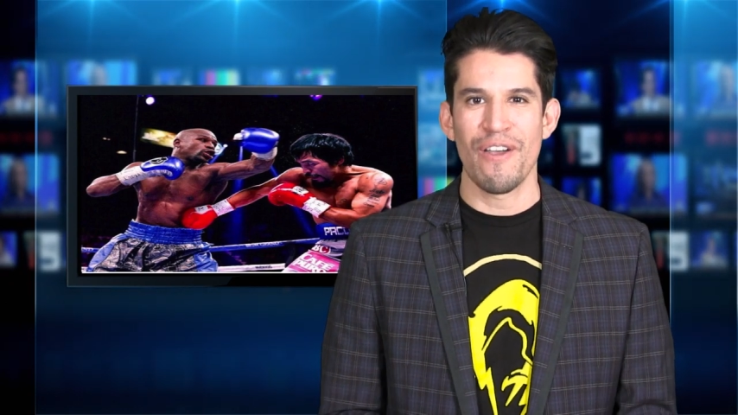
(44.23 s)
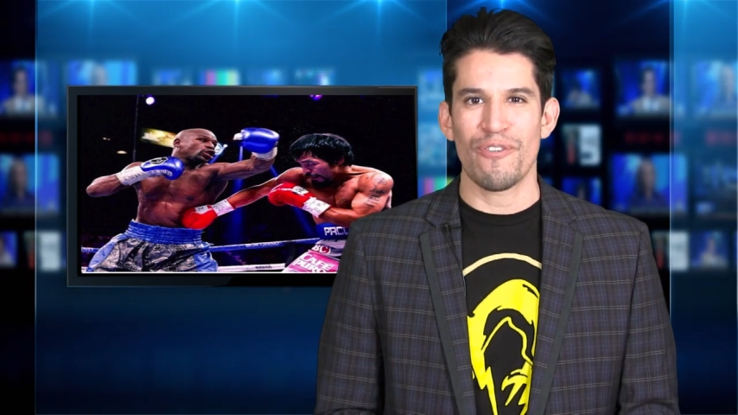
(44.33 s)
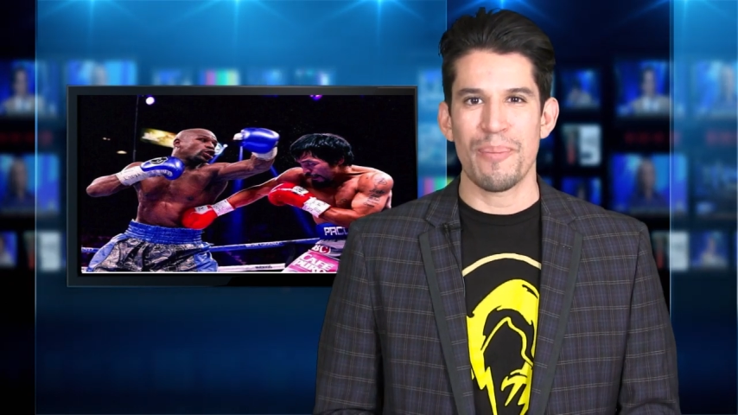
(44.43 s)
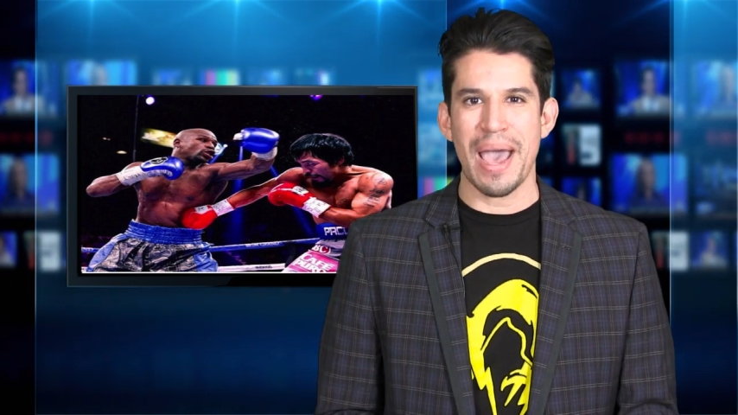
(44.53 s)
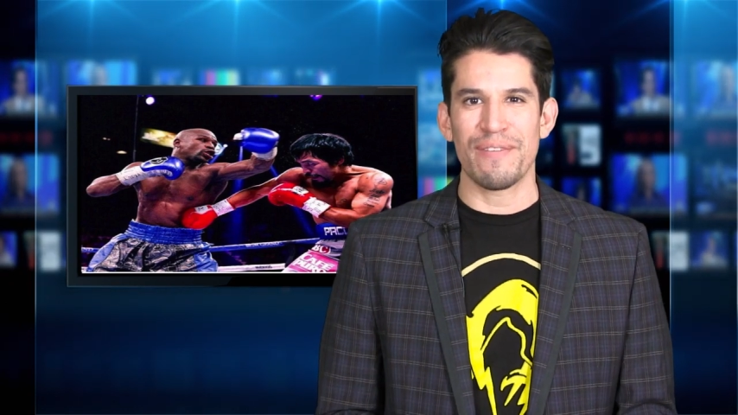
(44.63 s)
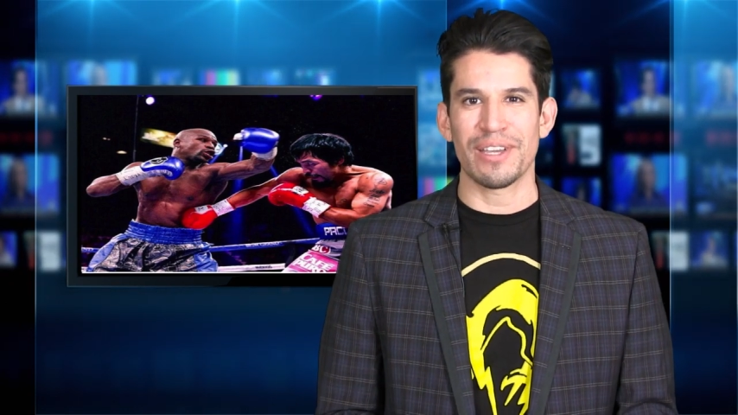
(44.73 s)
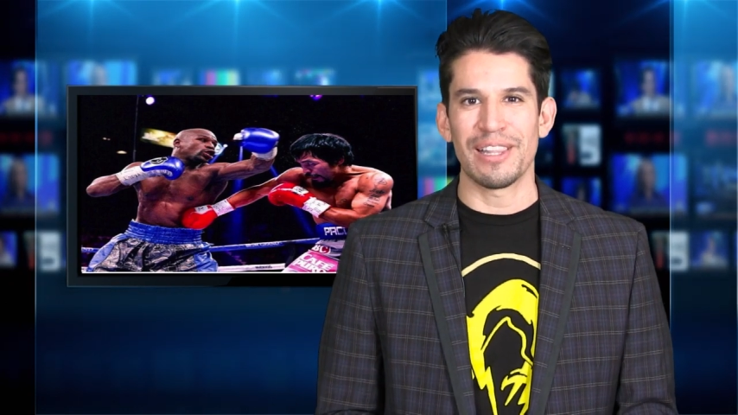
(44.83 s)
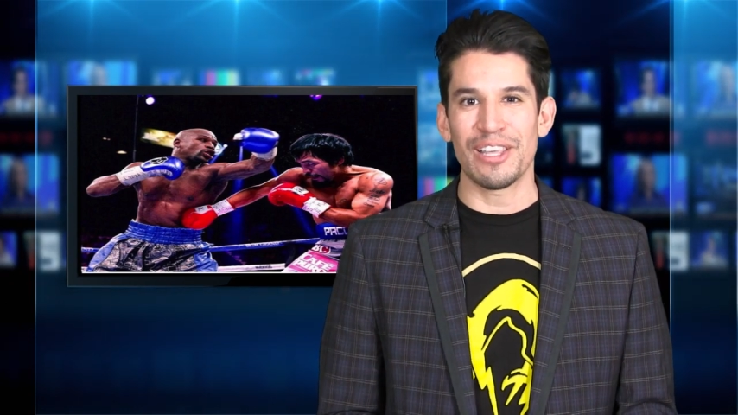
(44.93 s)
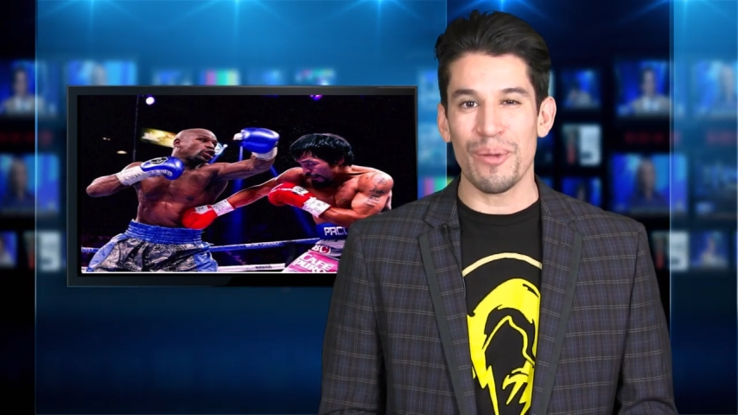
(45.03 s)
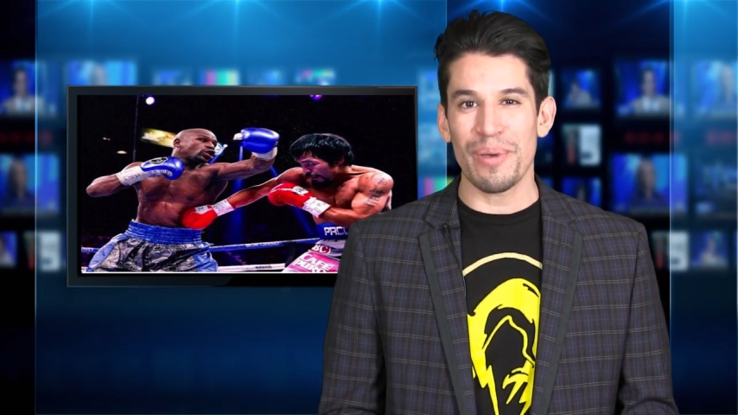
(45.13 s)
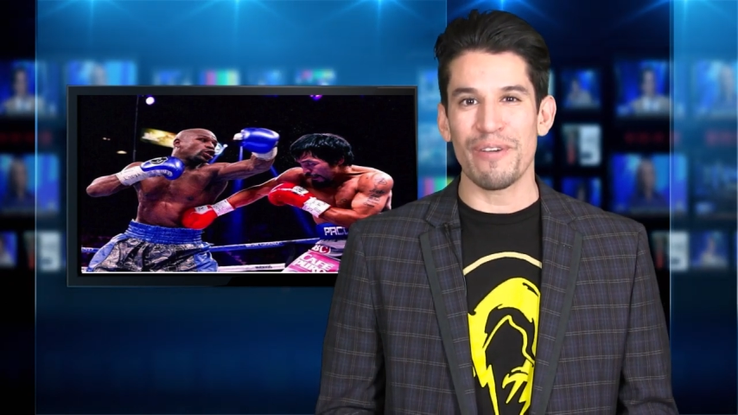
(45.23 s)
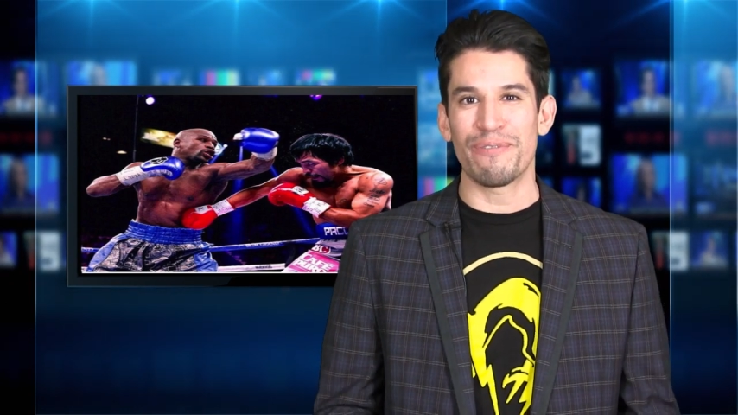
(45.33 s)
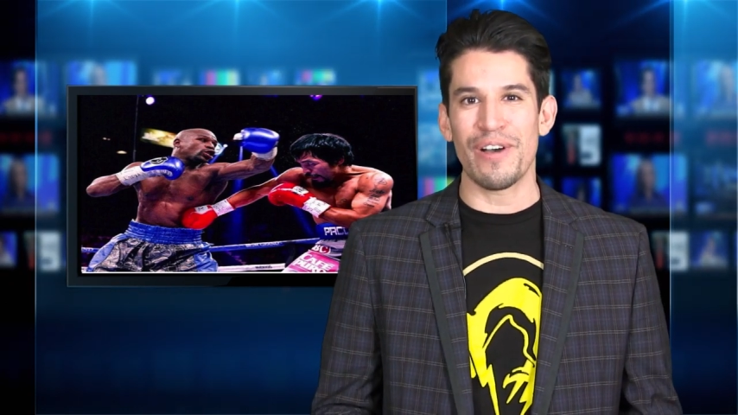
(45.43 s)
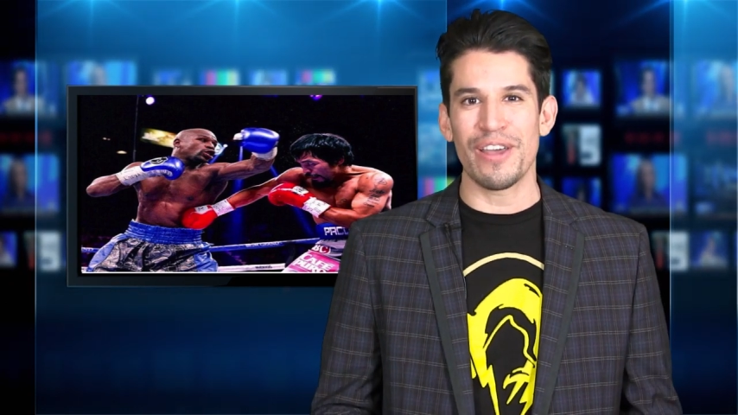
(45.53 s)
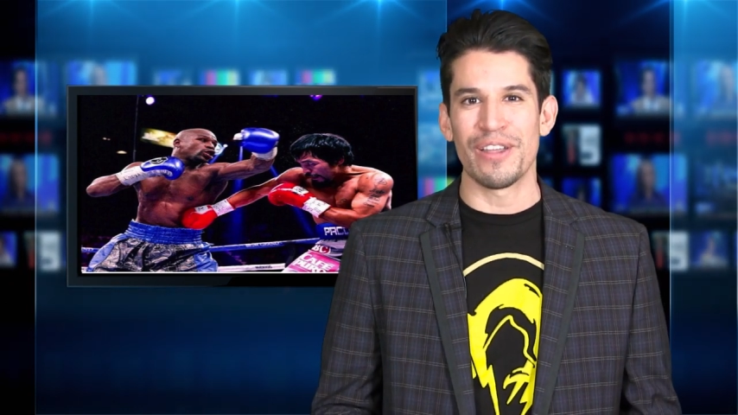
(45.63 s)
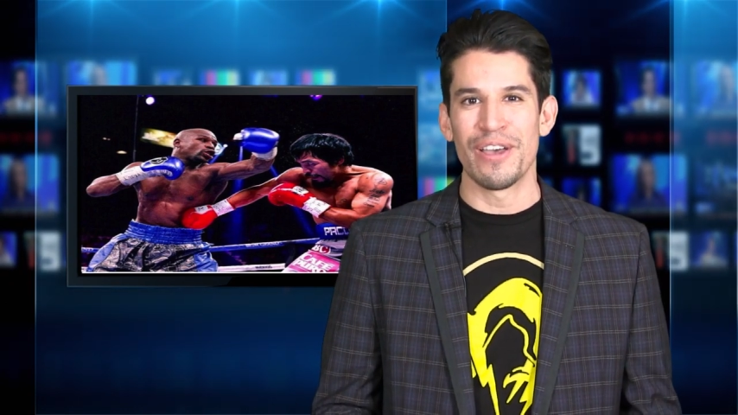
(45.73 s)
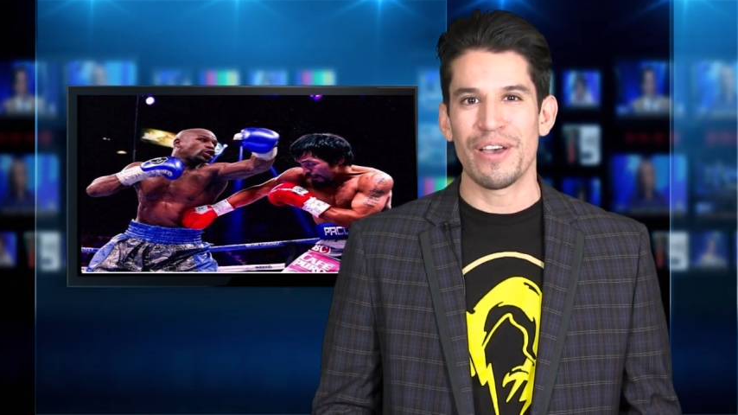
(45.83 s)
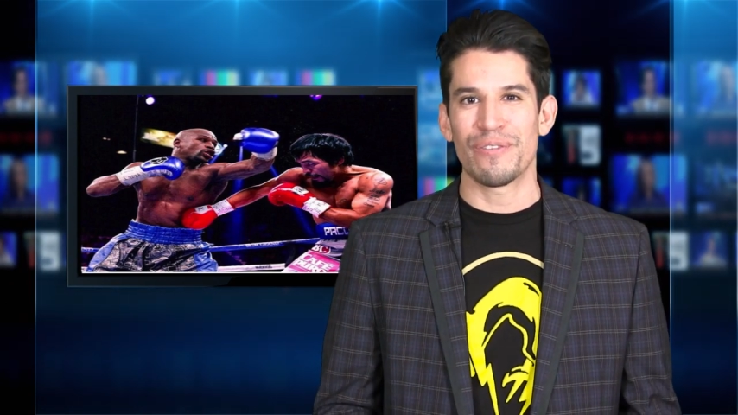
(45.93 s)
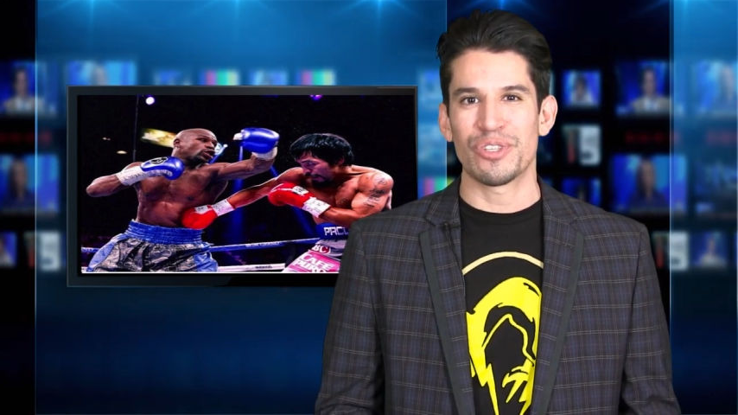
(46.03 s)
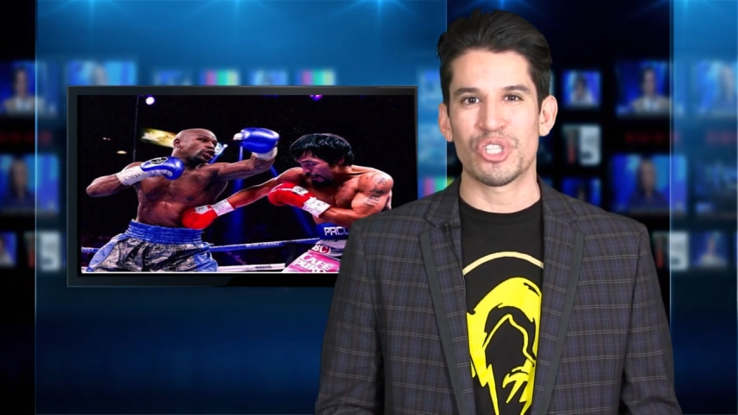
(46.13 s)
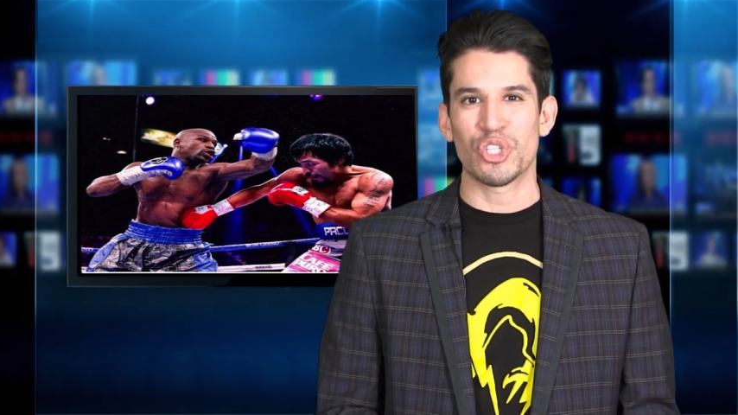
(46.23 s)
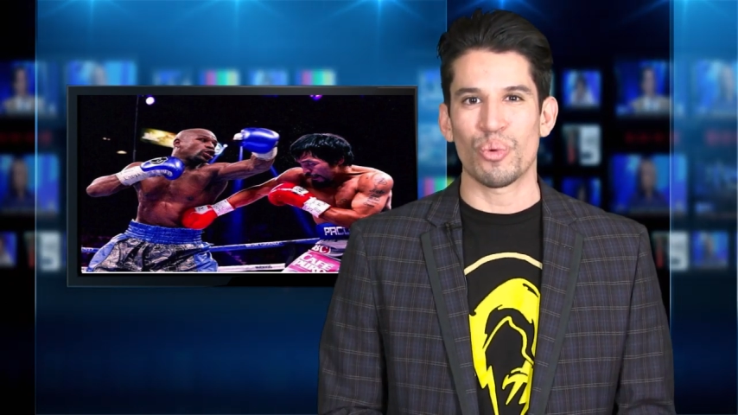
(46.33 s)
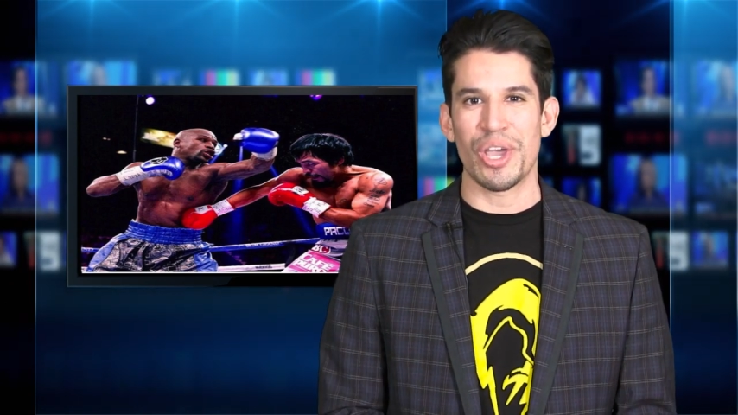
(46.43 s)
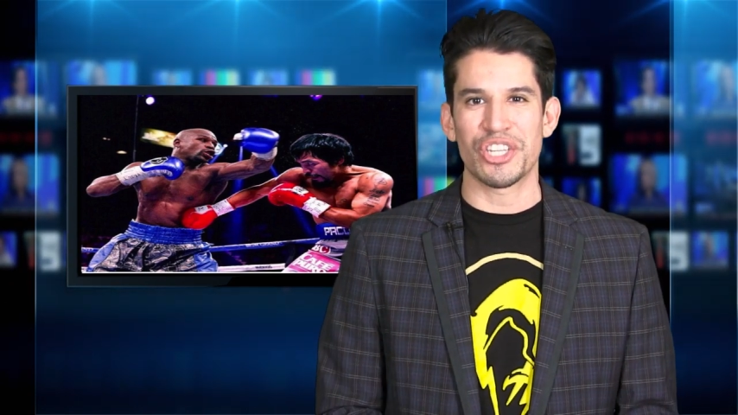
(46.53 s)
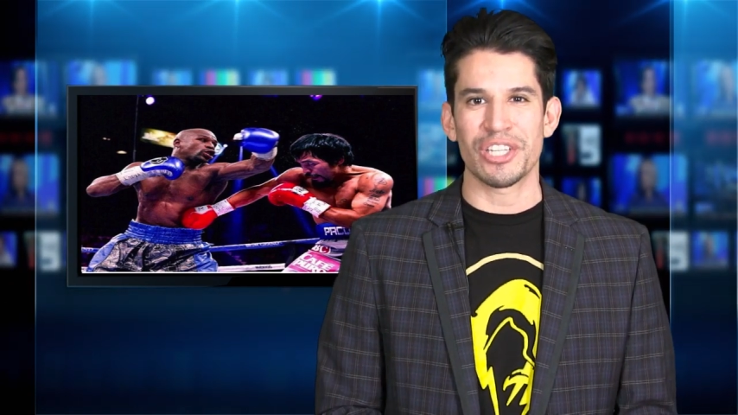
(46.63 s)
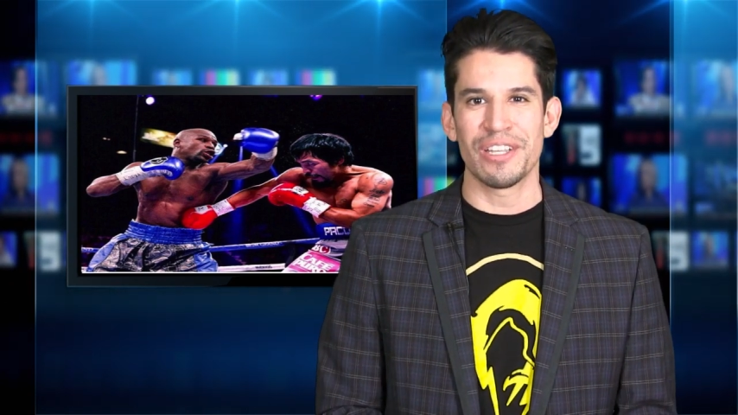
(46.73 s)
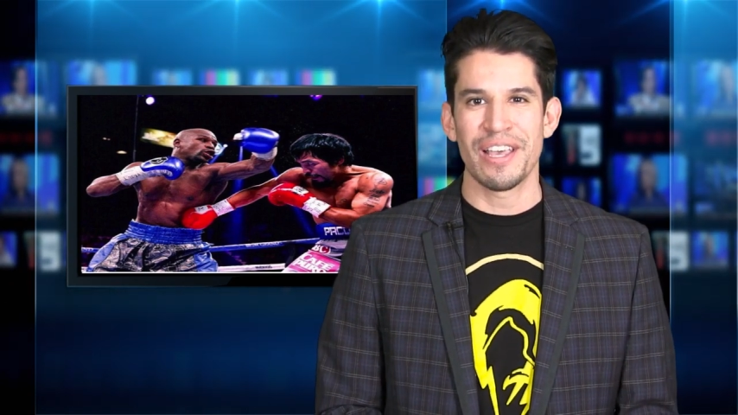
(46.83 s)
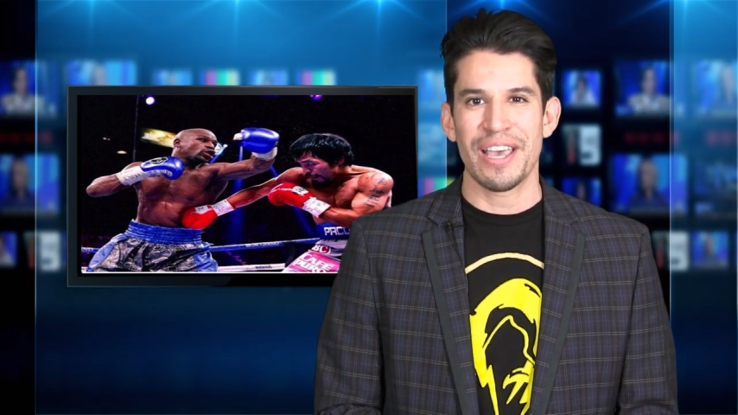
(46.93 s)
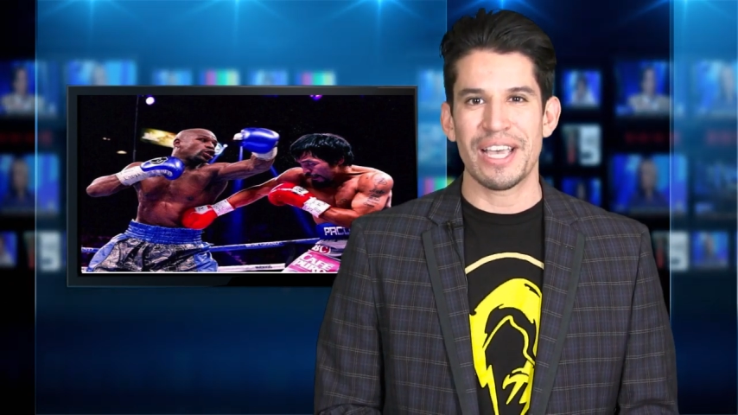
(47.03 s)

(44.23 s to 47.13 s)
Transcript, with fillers: from having a little bit of fun of the situation